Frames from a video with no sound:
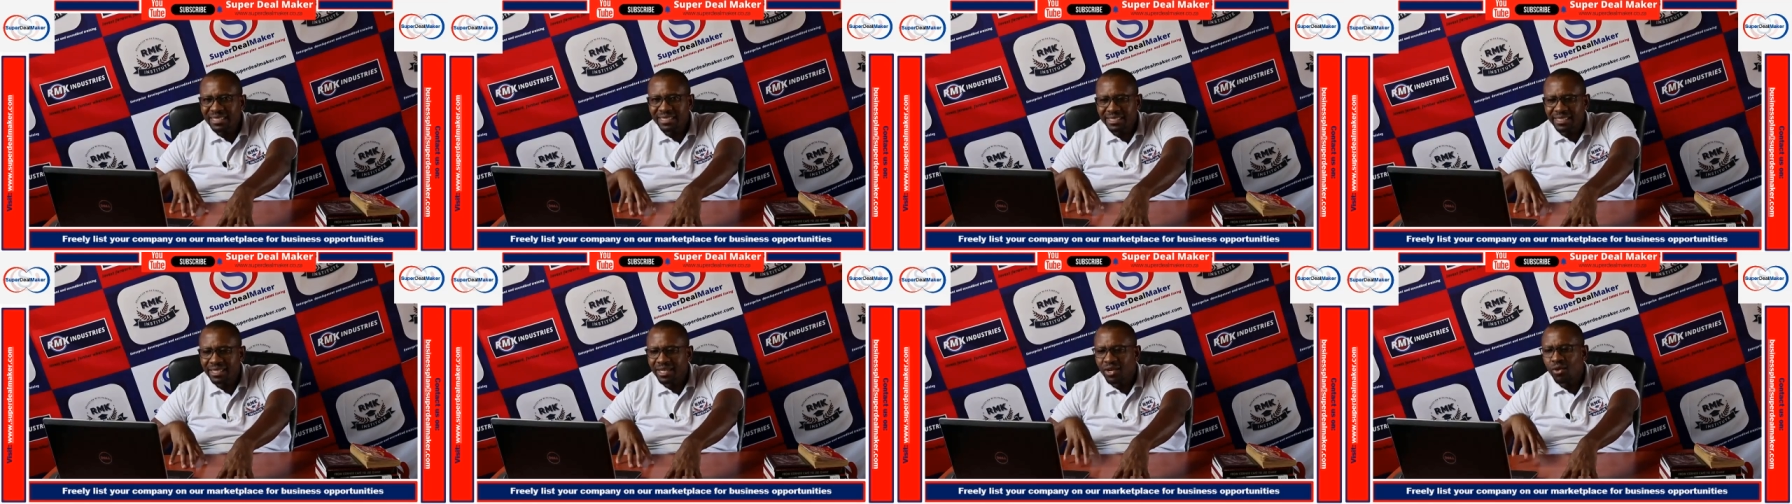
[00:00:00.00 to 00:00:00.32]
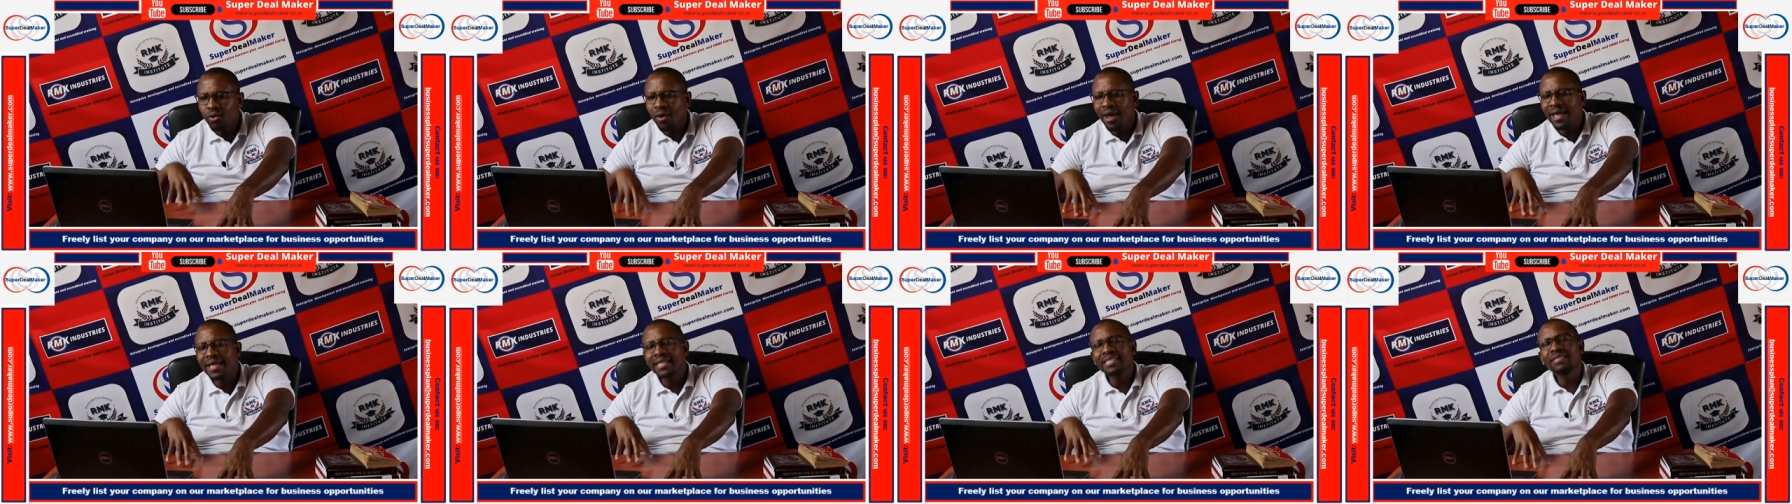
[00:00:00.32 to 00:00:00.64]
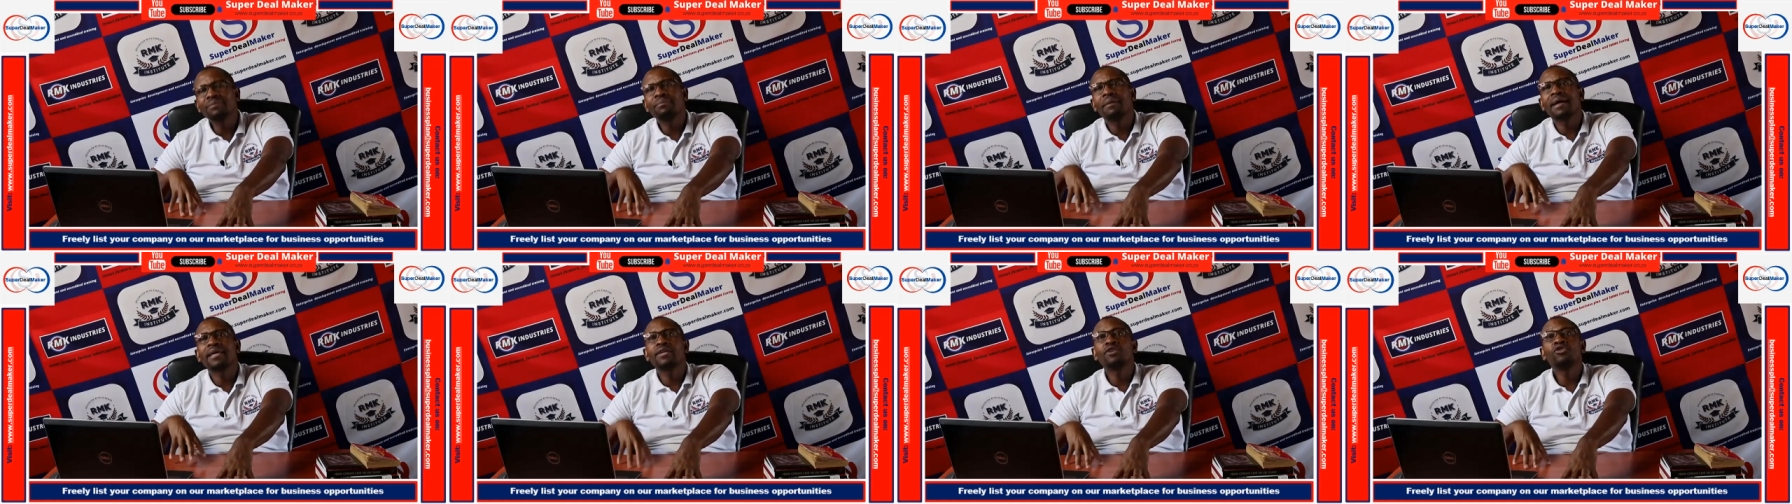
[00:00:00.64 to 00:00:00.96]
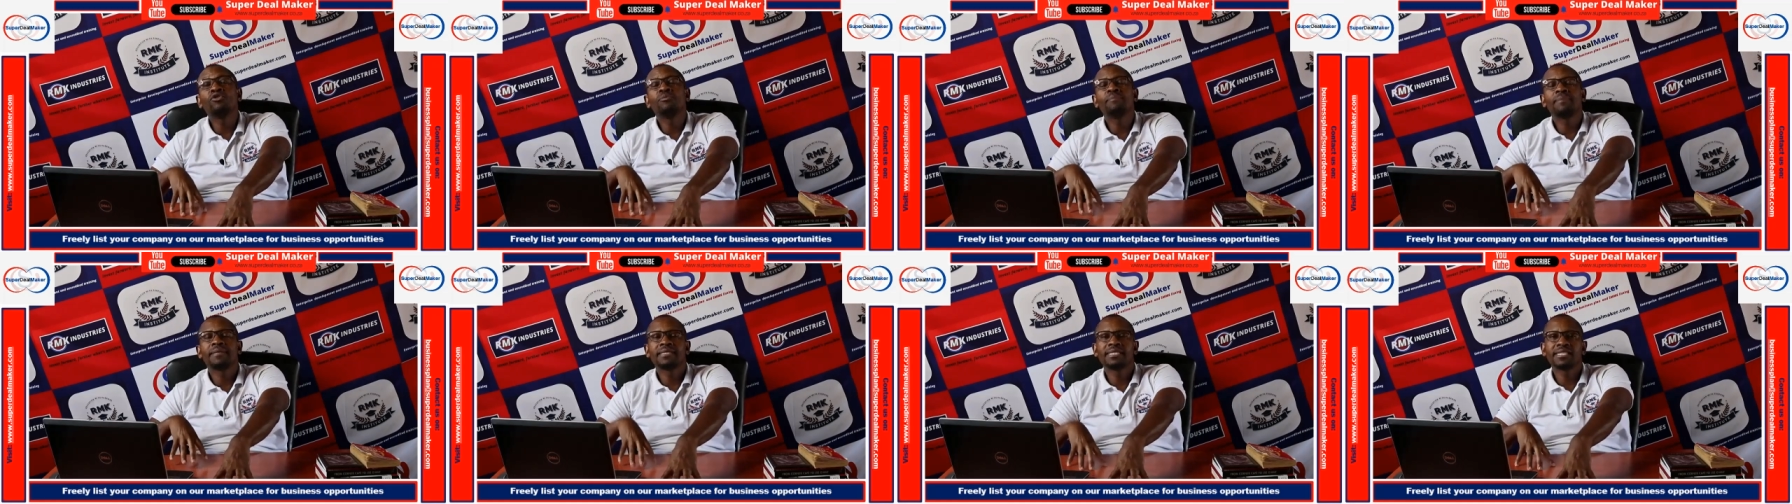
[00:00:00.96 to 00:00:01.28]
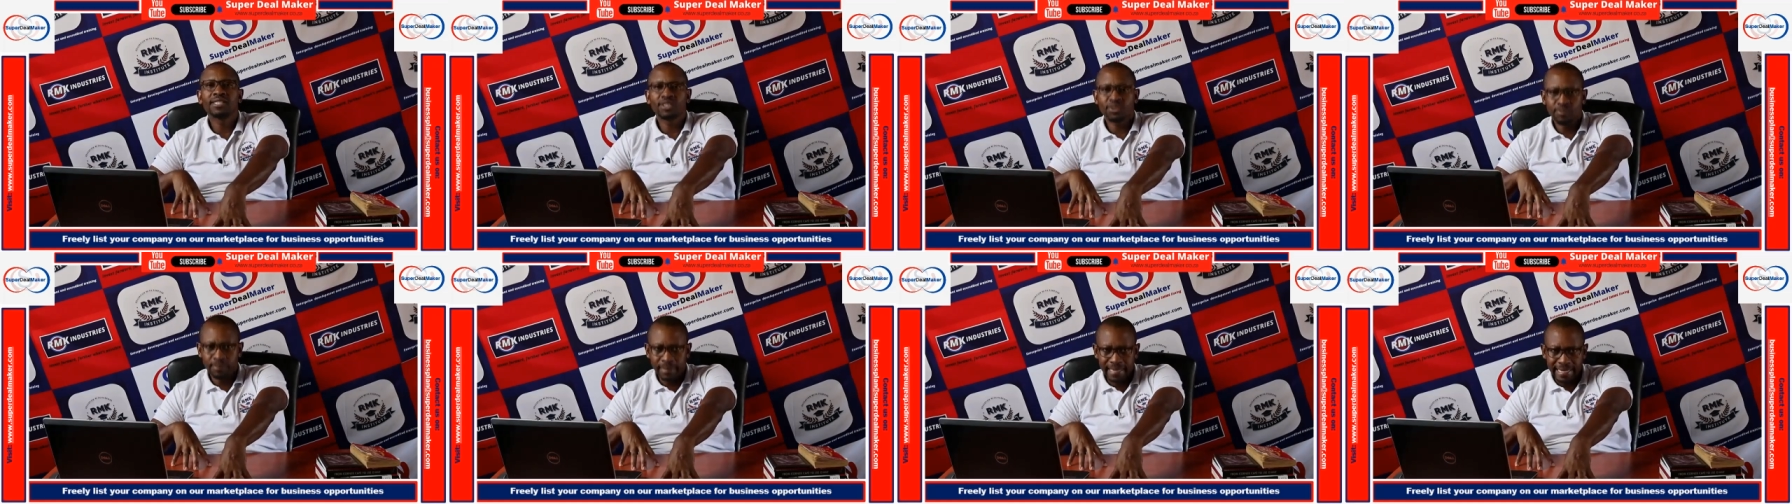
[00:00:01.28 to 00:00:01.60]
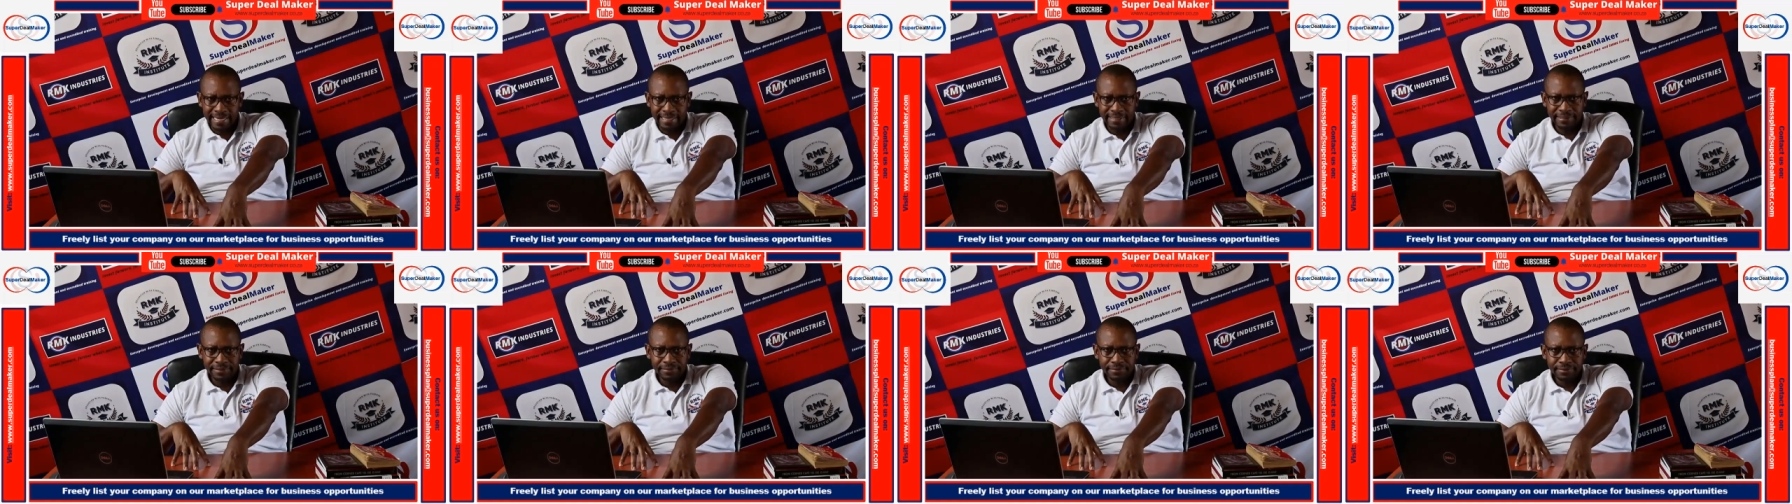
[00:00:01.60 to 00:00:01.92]
is required by your business
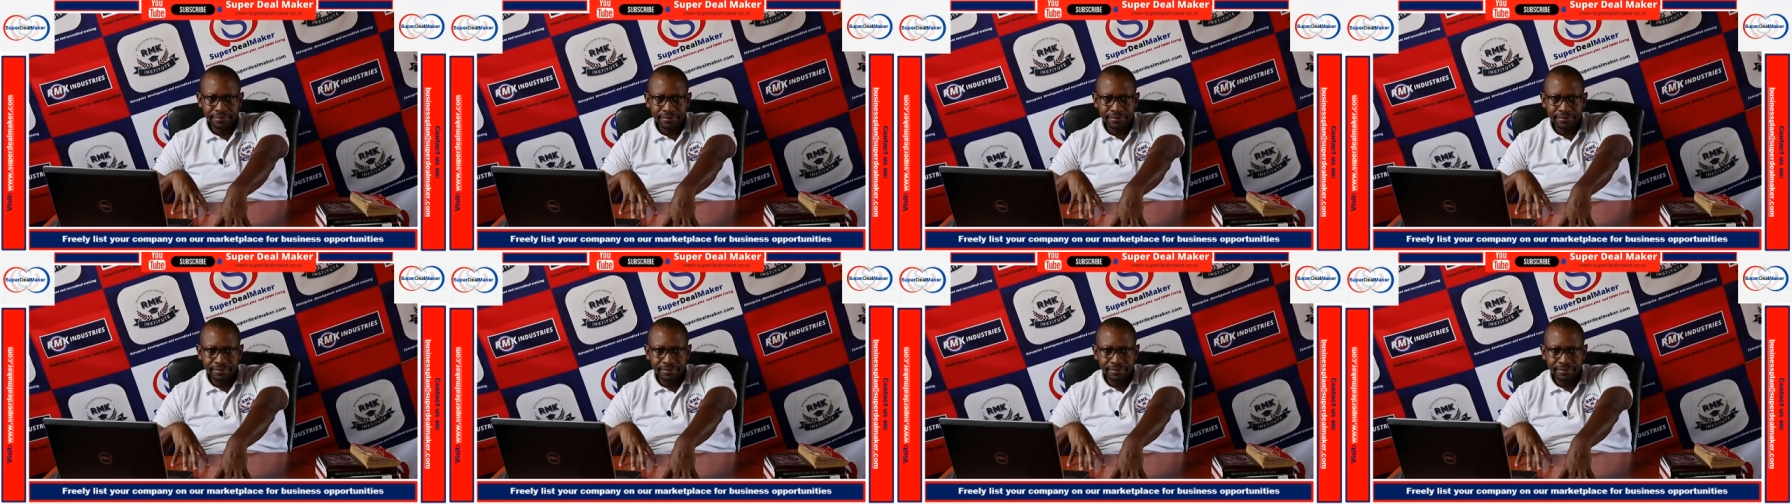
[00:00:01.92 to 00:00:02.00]
plan